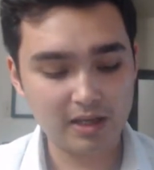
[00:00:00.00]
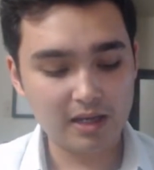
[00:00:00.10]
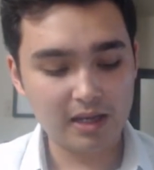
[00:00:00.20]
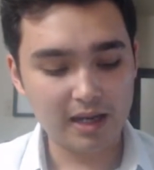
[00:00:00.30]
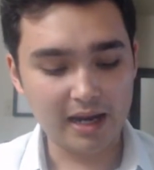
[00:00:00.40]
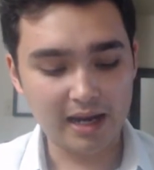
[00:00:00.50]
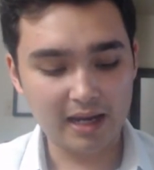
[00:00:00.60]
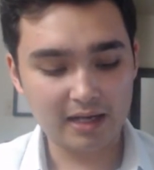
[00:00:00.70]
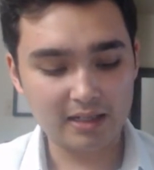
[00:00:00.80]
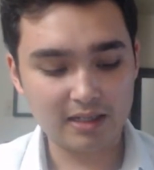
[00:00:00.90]

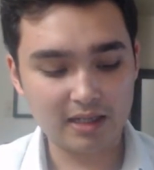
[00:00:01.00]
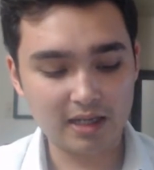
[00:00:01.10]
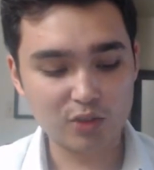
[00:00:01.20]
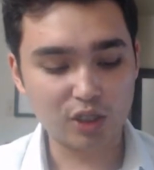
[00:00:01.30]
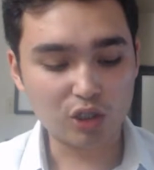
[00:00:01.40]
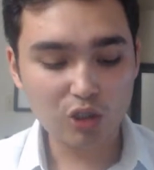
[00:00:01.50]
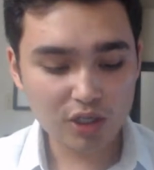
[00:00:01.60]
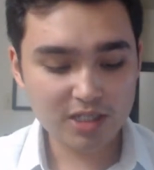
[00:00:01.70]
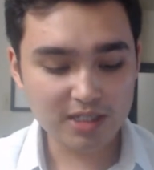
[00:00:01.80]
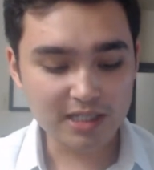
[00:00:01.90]
And so it
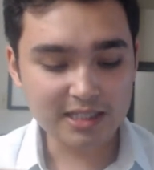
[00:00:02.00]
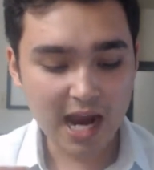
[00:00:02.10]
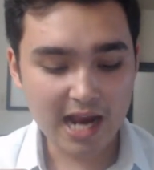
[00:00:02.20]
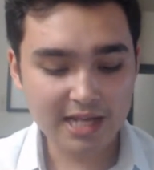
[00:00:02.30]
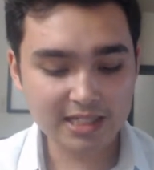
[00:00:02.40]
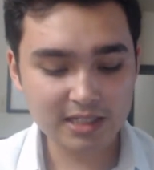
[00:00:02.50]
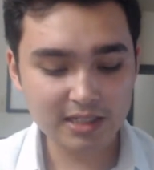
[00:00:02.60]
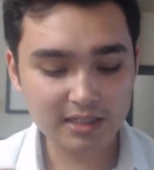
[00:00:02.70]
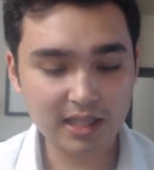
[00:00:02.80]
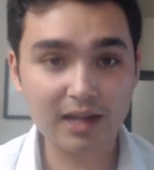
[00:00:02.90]
looks and it tastes
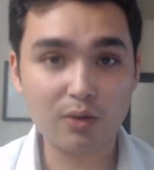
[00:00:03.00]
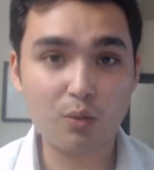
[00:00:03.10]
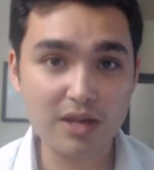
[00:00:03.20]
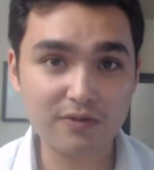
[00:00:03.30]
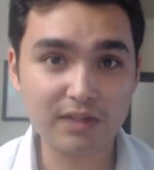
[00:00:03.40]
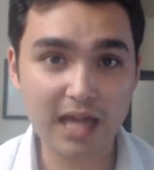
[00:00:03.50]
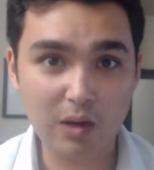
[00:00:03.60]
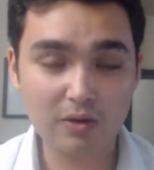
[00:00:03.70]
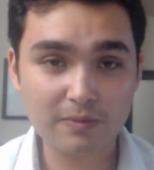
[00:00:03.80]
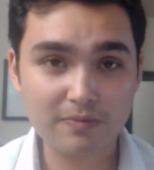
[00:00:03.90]
like wheat
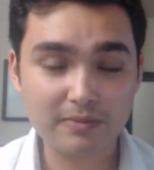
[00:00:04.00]
flour.